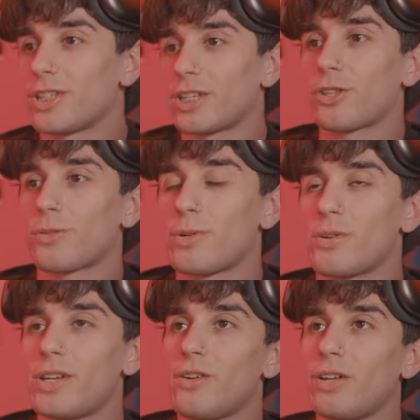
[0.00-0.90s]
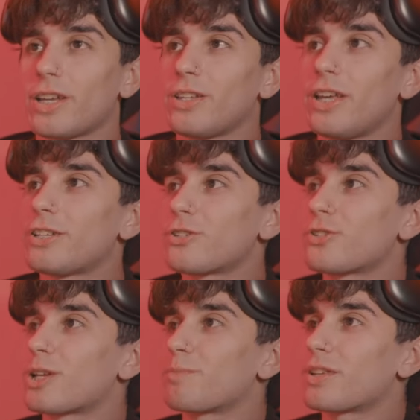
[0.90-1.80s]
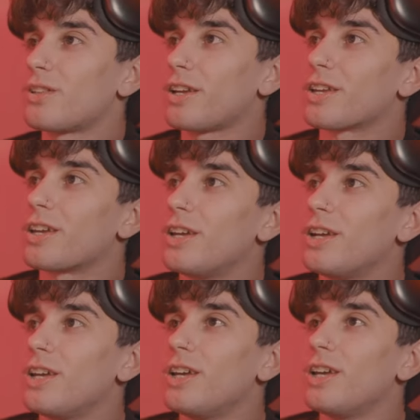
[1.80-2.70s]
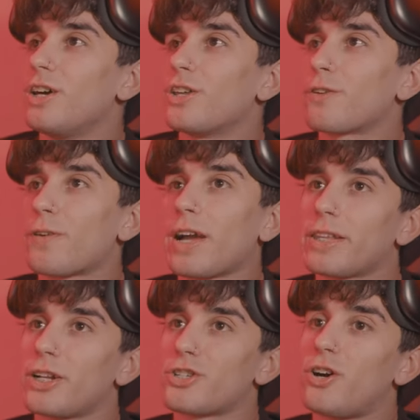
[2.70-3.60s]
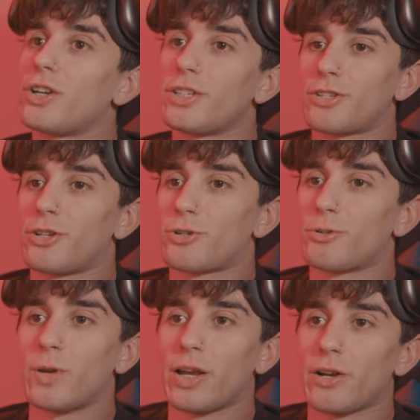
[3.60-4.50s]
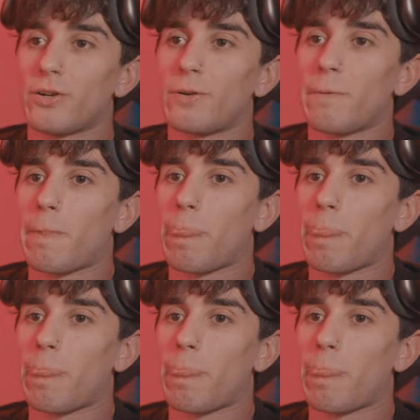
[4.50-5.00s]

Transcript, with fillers: Take the throne. Now like unless there's something like the fact that John is the true heir